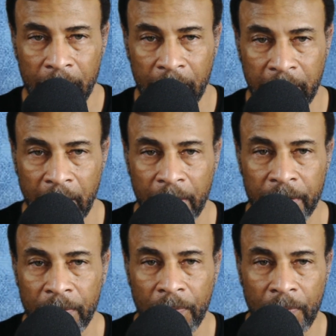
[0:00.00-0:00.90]
the
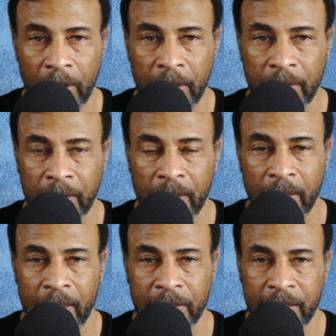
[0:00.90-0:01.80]
carrier wanted
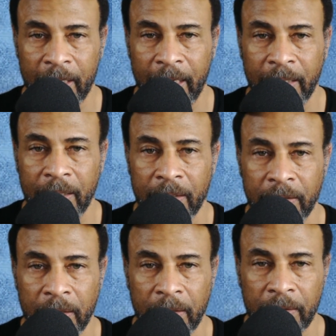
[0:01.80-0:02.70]
a signed
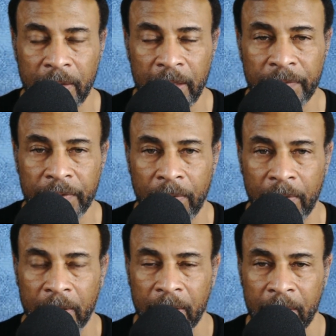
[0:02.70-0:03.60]
delivery
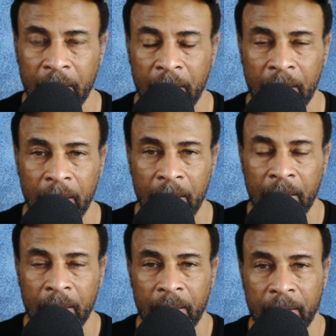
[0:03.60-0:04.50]
order.
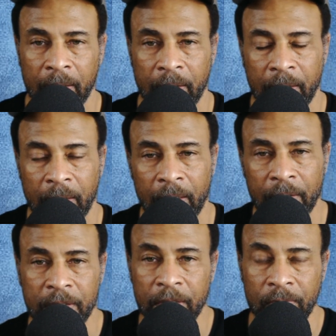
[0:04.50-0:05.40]
In
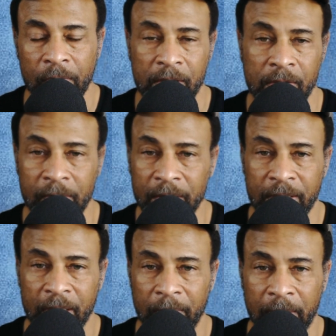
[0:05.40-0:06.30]
other situations with
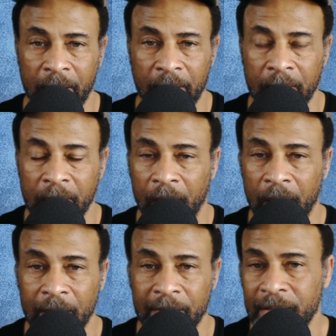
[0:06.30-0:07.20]
the same carrier,
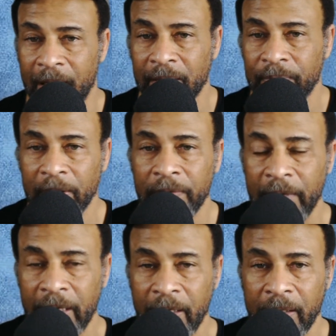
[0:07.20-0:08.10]
a signed bill
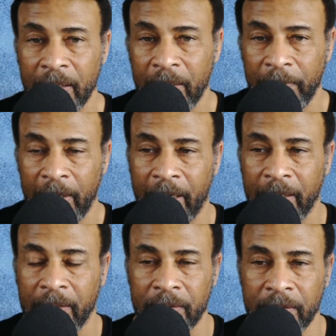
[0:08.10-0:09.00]
of lading
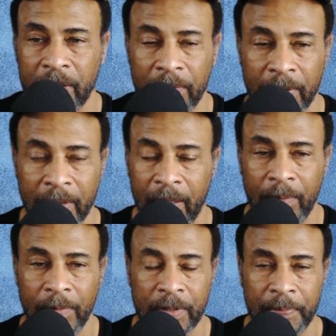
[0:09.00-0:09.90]
applied. So it
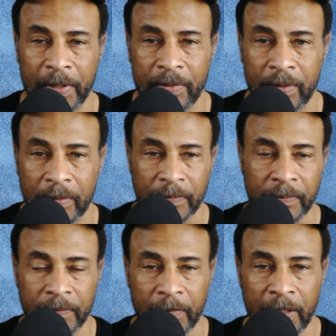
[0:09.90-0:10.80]
almost depends on
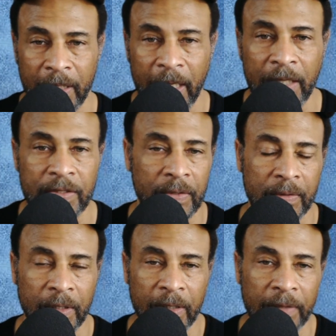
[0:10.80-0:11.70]
each
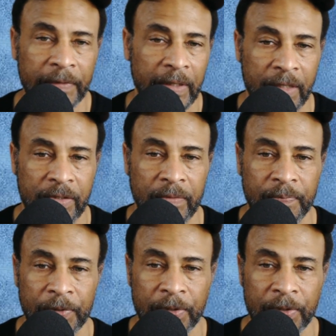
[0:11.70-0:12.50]
delivery that